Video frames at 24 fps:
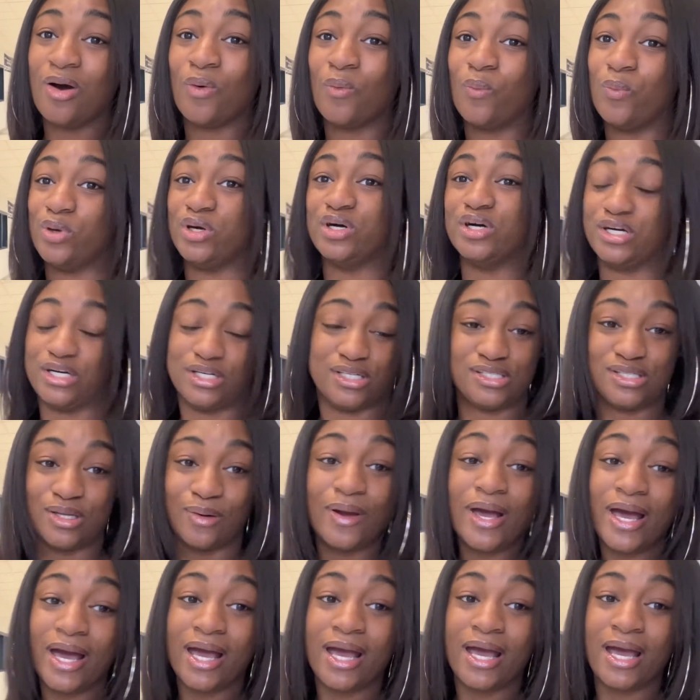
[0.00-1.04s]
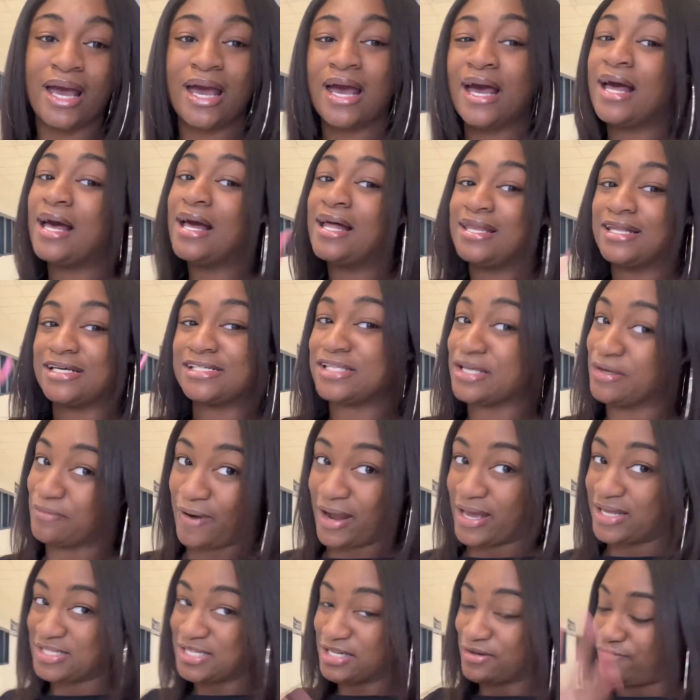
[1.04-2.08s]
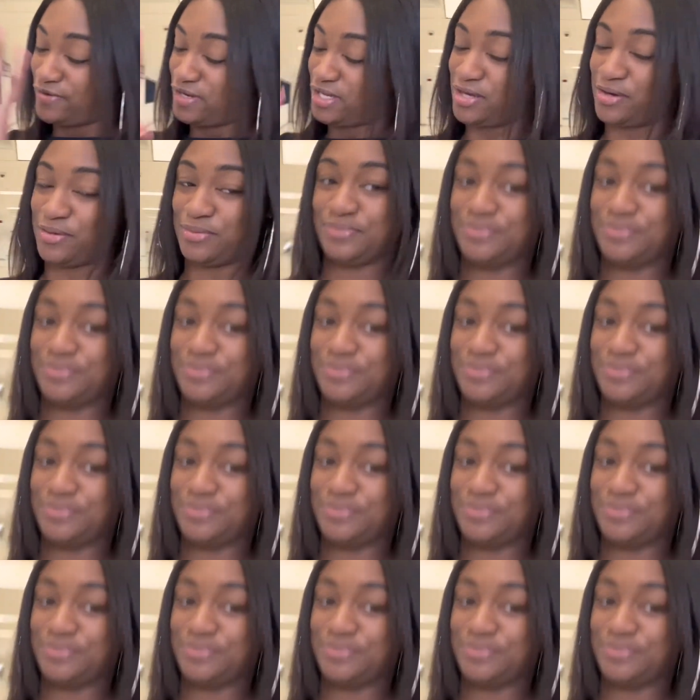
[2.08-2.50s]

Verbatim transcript: with us, okay? Let's get right into the video.